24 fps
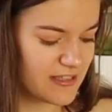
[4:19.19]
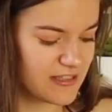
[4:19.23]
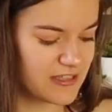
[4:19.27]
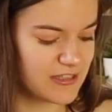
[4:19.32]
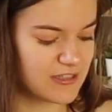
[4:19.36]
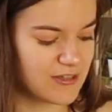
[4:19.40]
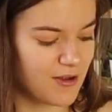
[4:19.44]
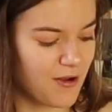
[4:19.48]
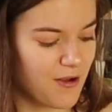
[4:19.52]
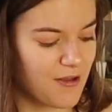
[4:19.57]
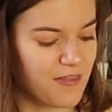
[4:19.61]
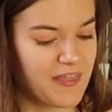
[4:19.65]

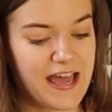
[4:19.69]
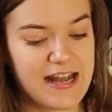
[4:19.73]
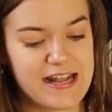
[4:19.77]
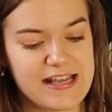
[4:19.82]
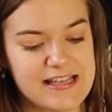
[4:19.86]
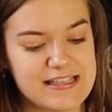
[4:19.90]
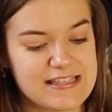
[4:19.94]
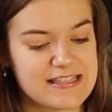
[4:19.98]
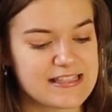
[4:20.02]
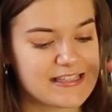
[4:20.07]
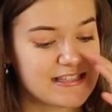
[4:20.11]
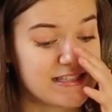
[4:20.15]
so that
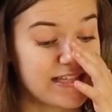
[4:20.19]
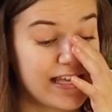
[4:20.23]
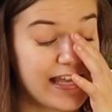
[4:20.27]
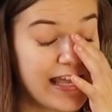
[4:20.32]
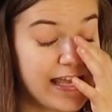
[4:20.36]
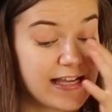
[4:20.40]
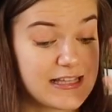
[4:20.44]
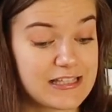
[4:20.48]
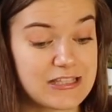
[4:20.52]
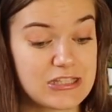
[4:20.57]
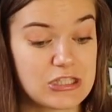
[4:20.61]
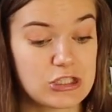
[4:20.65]
is
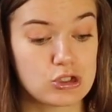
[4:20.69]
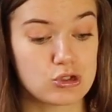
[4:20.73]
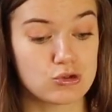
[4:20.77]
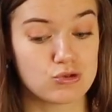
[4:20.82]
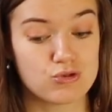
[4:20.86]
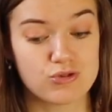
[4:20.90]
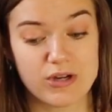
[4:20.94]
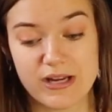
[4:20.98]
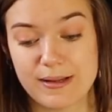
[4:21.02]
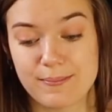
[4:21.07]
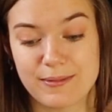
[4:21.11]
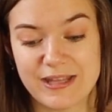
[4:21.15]

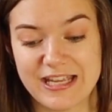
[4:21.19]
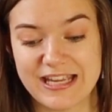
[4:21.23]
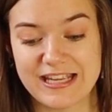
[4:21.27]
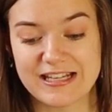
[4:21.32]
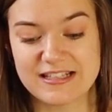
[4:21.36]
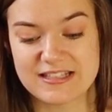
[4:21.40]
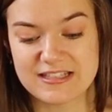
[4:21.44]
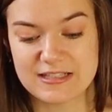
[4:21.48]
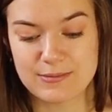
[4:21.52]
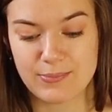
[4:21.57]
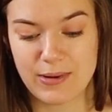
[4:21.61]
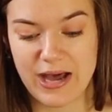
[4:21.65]
extremely
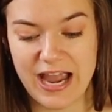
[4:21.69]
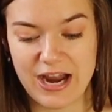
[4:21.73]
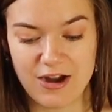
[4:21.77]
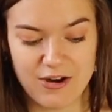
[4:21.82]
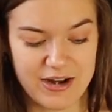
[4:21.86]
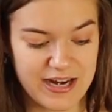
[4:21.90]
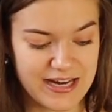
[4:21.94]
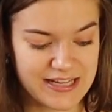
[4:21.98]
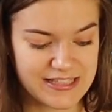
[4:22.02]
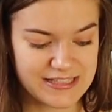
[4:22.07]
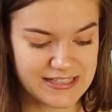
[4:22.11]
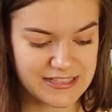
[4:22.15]

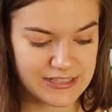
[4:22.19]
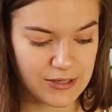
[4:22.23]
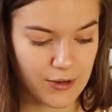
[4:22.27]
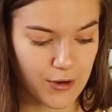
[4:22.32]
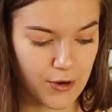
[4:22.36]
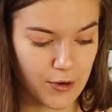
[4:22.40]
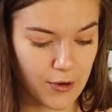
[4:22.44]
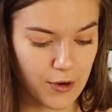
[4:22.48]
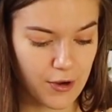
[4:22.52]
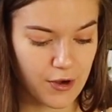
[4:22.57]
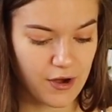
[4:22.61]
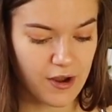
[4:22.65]
inspiring.
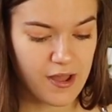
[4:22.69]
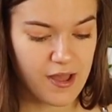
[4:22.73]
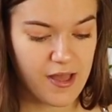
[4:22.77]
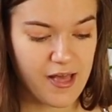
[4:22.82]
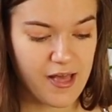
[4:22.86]
So